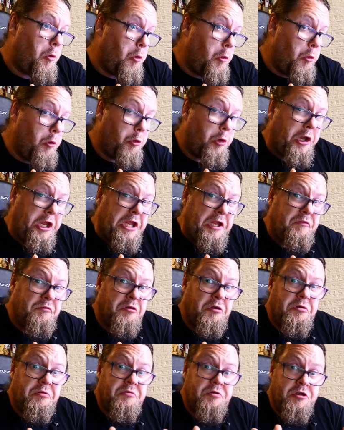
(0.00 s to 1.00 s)
or
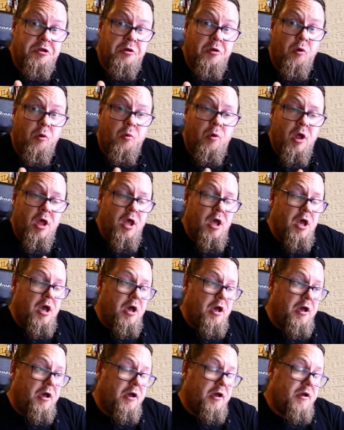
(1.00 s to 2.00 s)
even, you know,
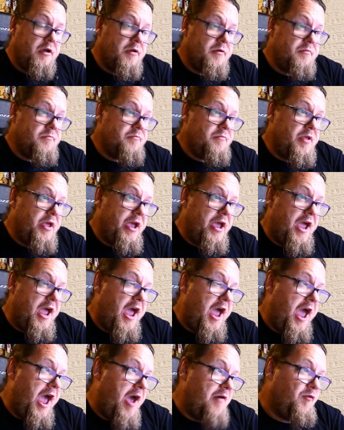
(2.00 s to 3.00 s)
uh,
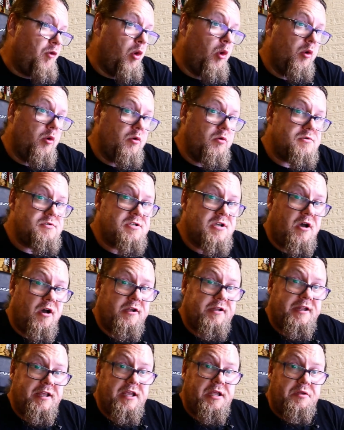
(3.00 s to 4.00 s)
have holes
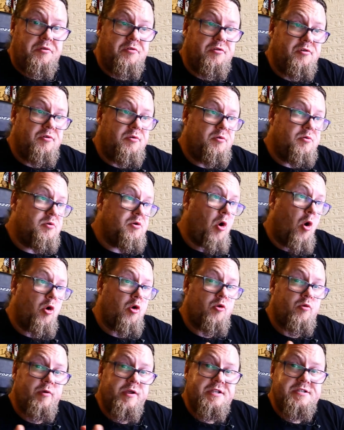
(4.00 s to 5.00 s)
cut into
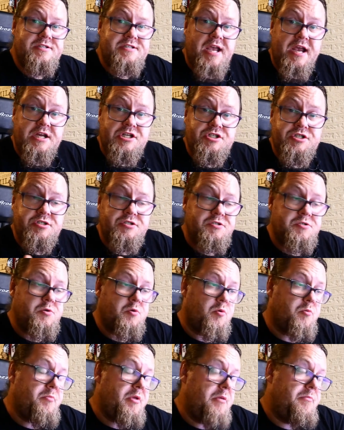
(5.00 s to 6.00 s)
concrete sections
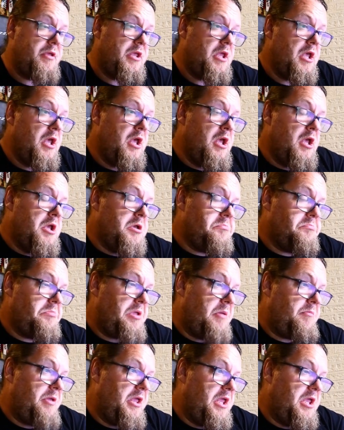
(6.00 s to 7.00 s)
or maybe
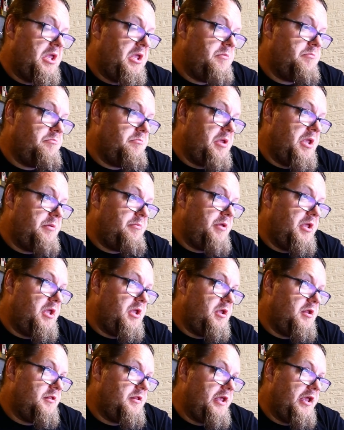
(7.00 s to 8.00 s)
maybe
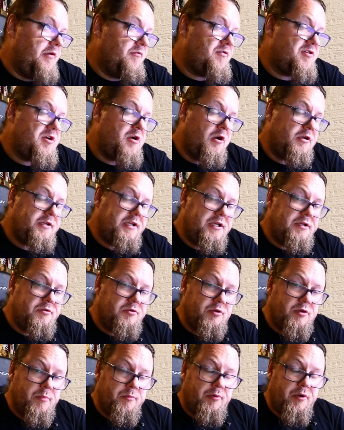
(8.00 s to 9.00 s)
maybe they have cut
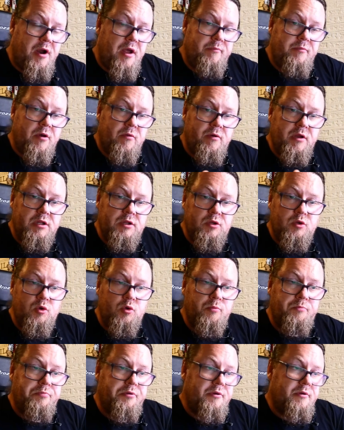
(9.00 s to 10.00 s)
into the primary
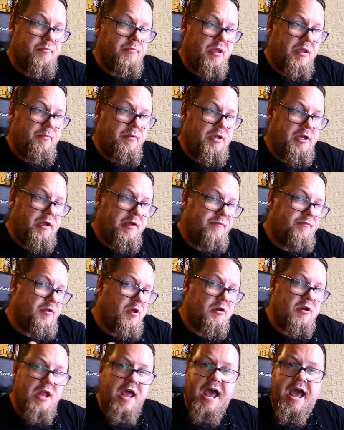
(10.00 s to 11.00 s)
loop uh, maybe they've
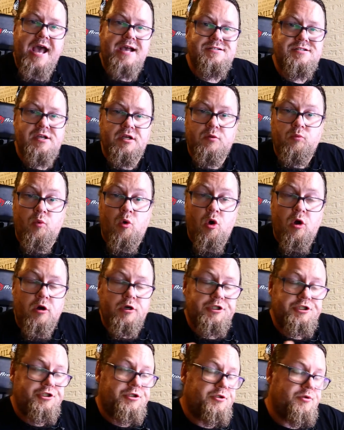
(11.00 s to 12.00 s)
done acid
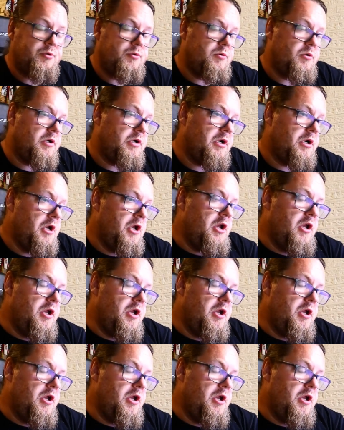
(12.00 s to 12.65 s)
wash to uh,